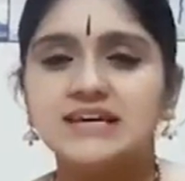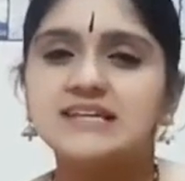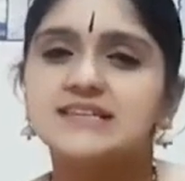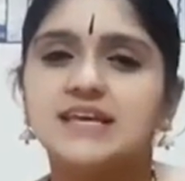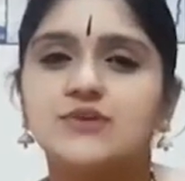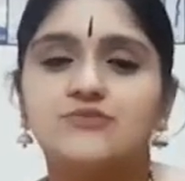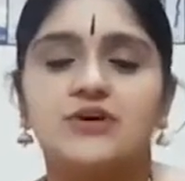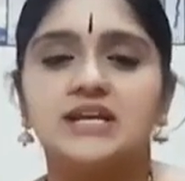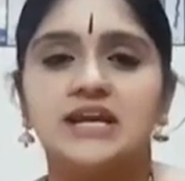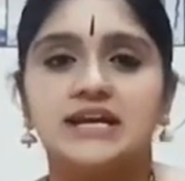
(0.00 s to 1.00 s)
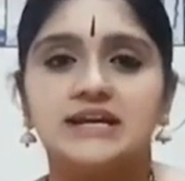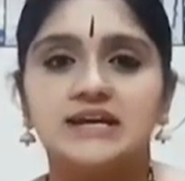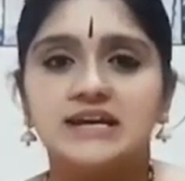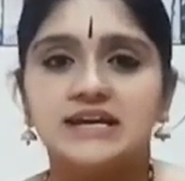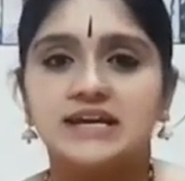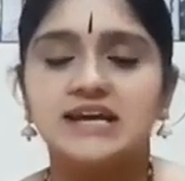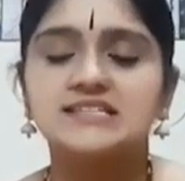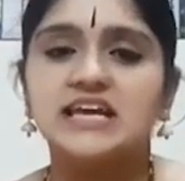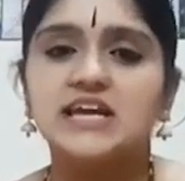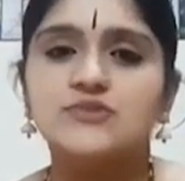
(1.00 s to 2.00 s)
is infinite. He
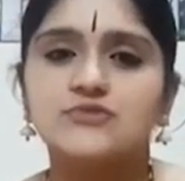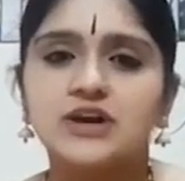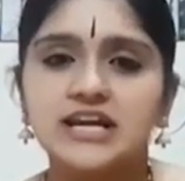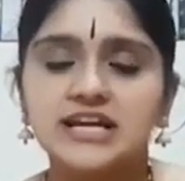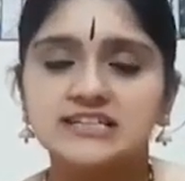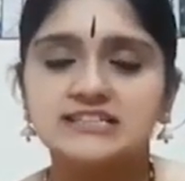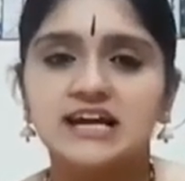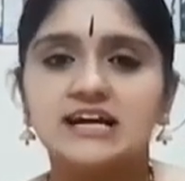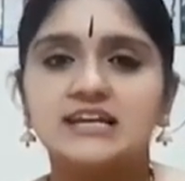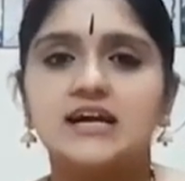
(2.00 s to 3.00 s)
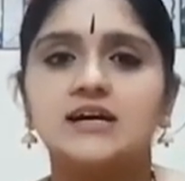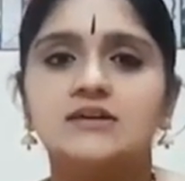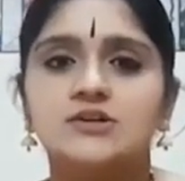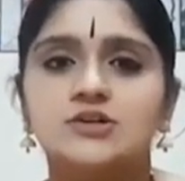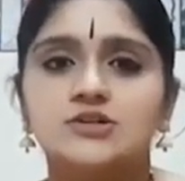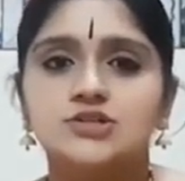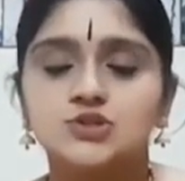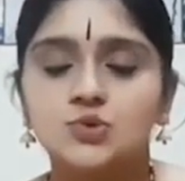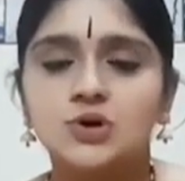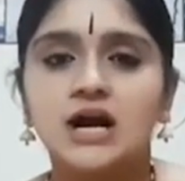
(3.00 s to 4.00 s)
has infinite Jnana,
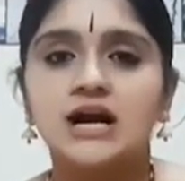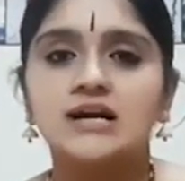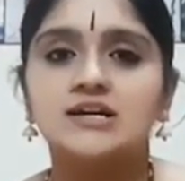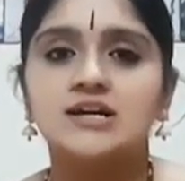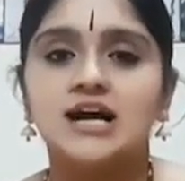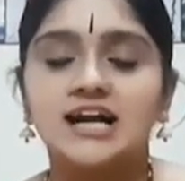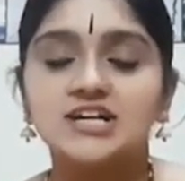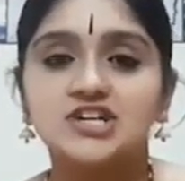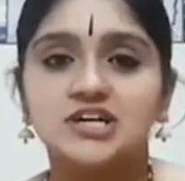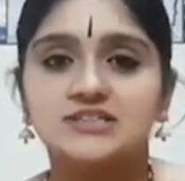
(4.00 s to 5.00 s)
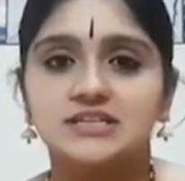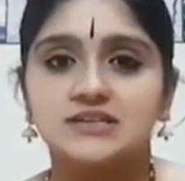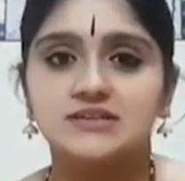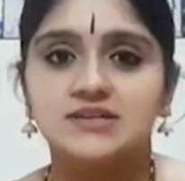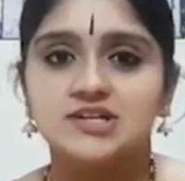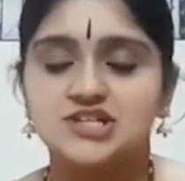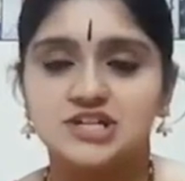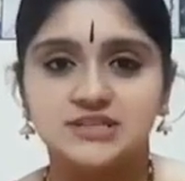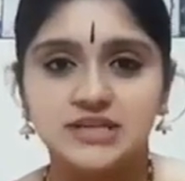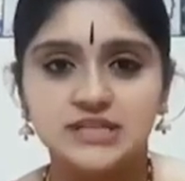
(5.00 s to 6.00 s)
Sukha and Shakti.
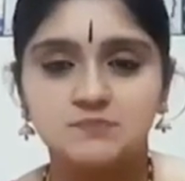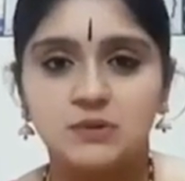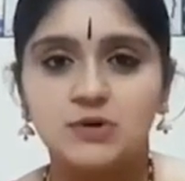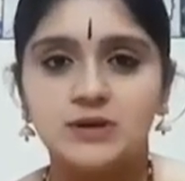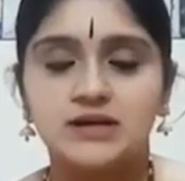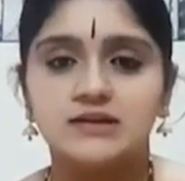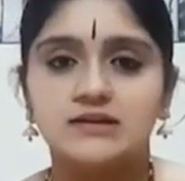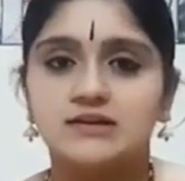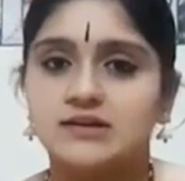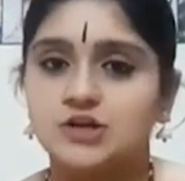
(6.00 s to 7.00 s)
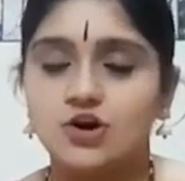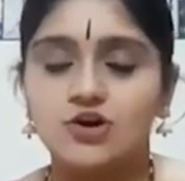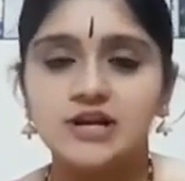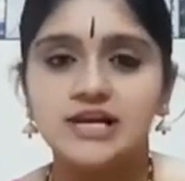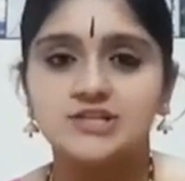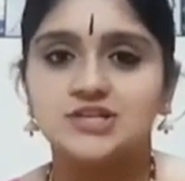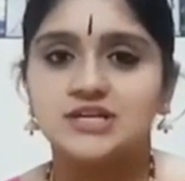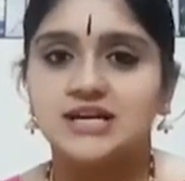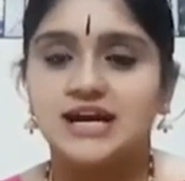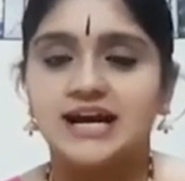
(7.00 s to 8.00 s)
Shakti is power, knowledge,
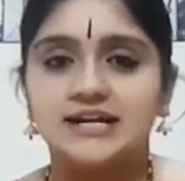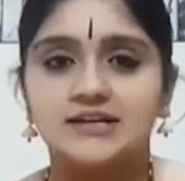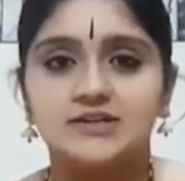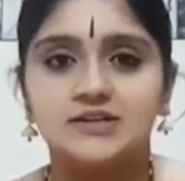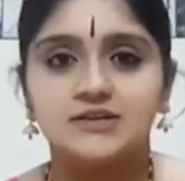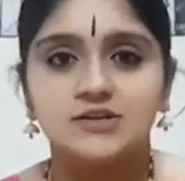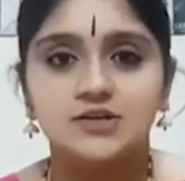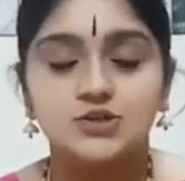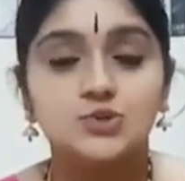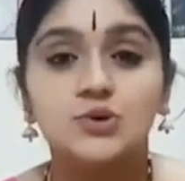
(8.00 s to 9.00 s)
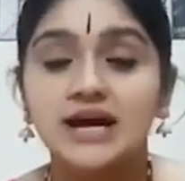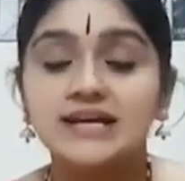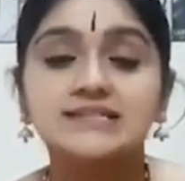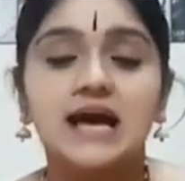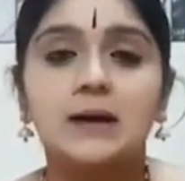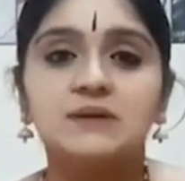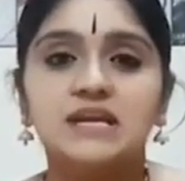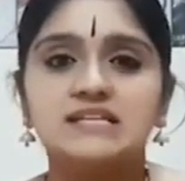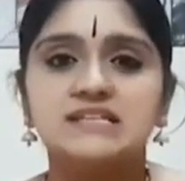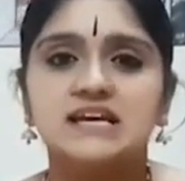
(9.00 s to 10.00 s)
and Sukha is
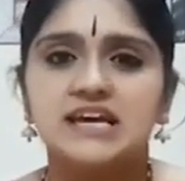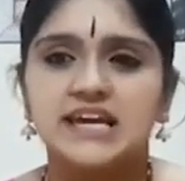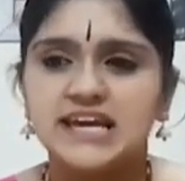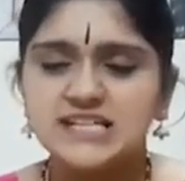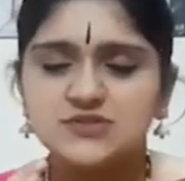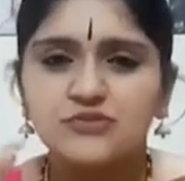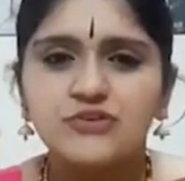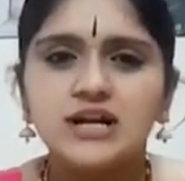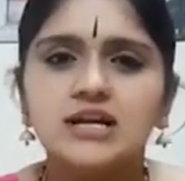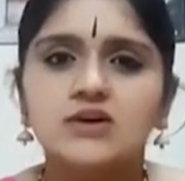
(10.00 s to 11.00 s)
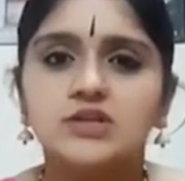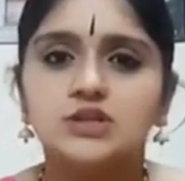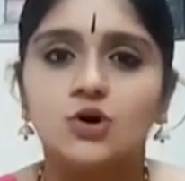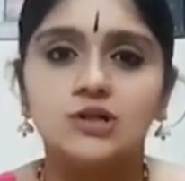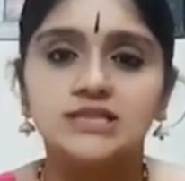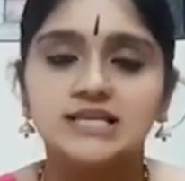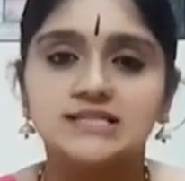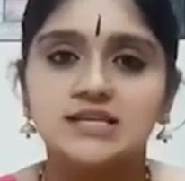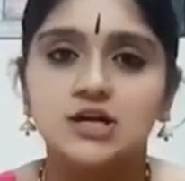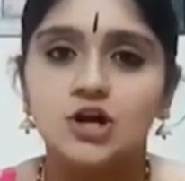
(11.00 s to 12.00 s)
happiness. He is filled with all
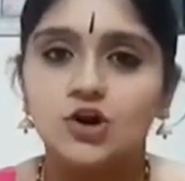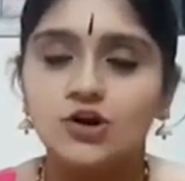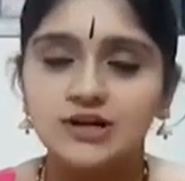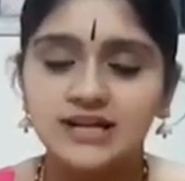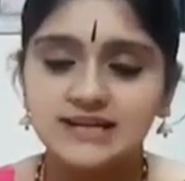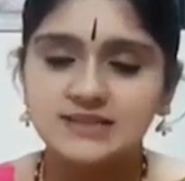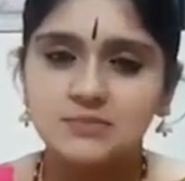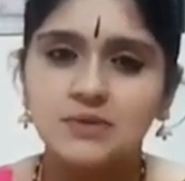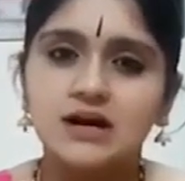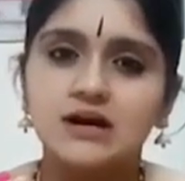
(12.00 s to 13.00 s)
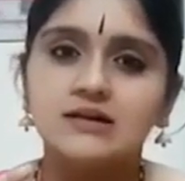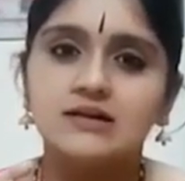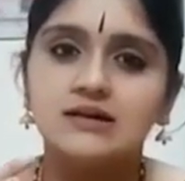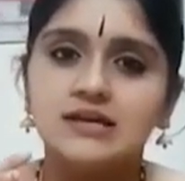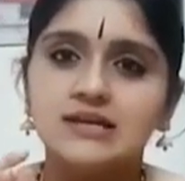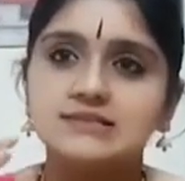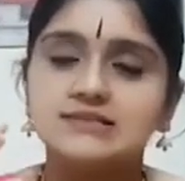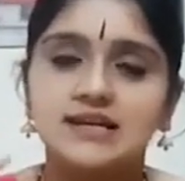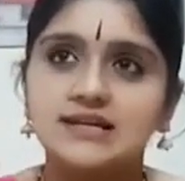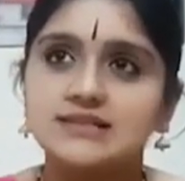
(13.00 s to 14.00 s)
these. Lord Narasimha, he is
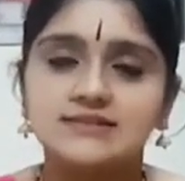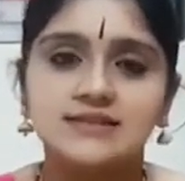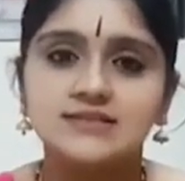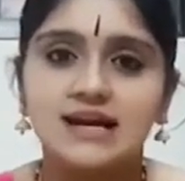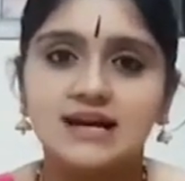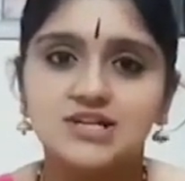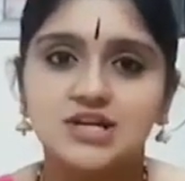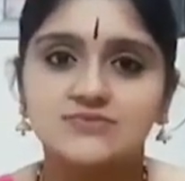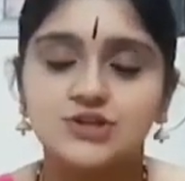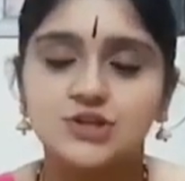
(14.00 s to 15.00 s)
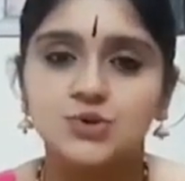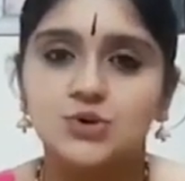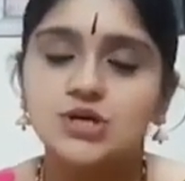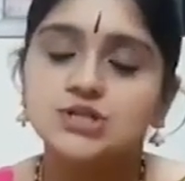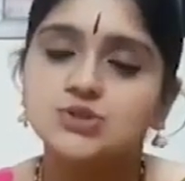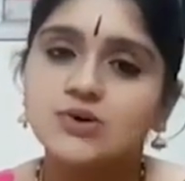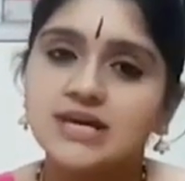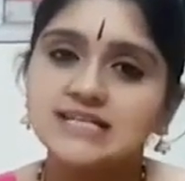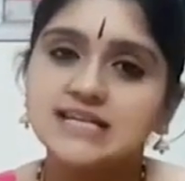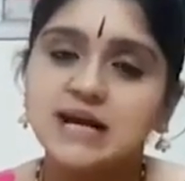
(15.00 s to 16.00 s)
none other than Sakshat Vishnu. So he
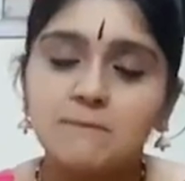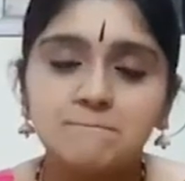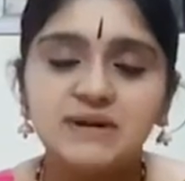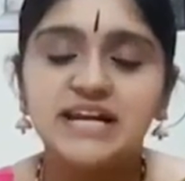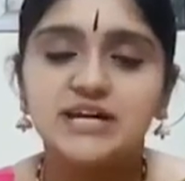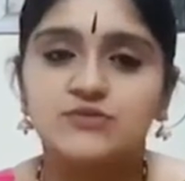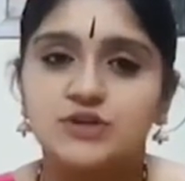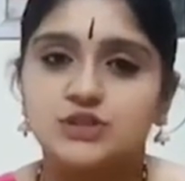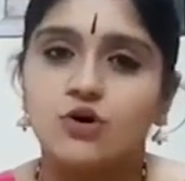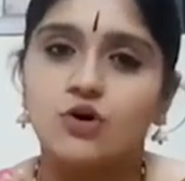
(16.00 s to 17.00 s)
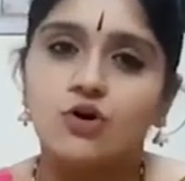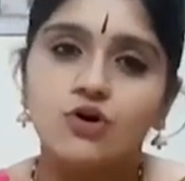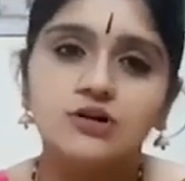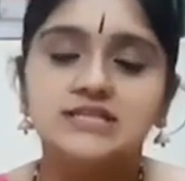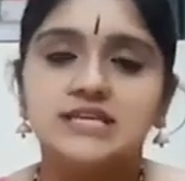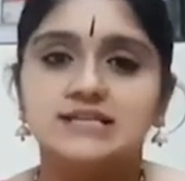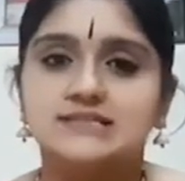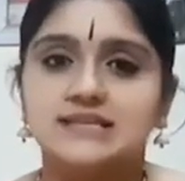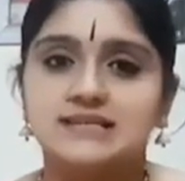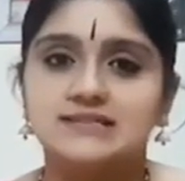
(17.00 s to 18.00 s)
is complete with all these
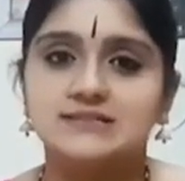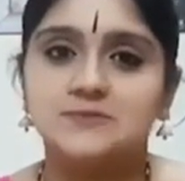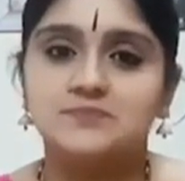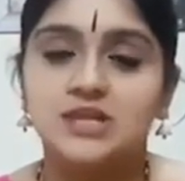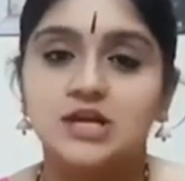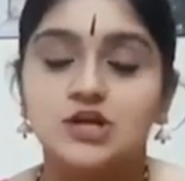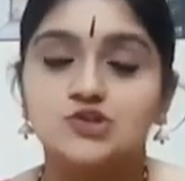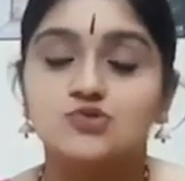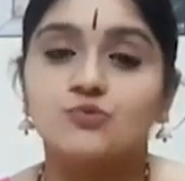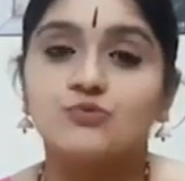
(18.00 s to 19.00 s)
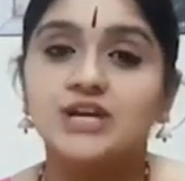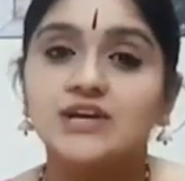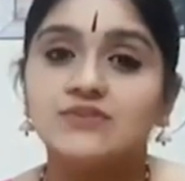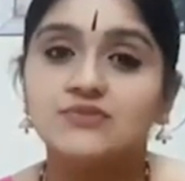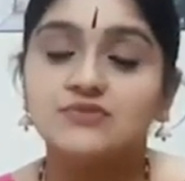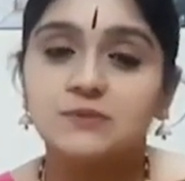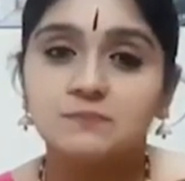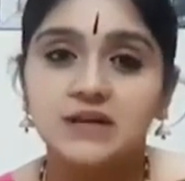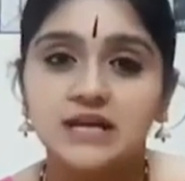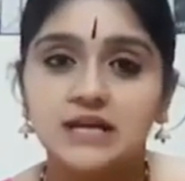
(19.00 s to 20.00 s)
things. So whenever we
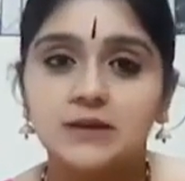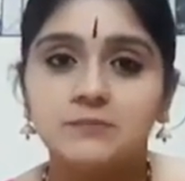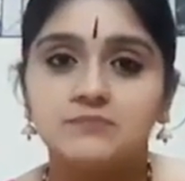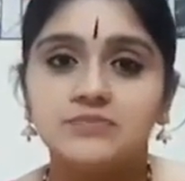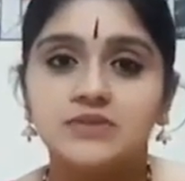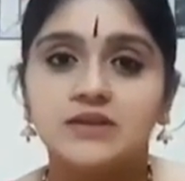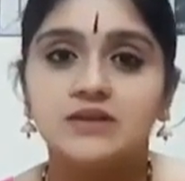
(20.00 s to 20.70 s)
pray him,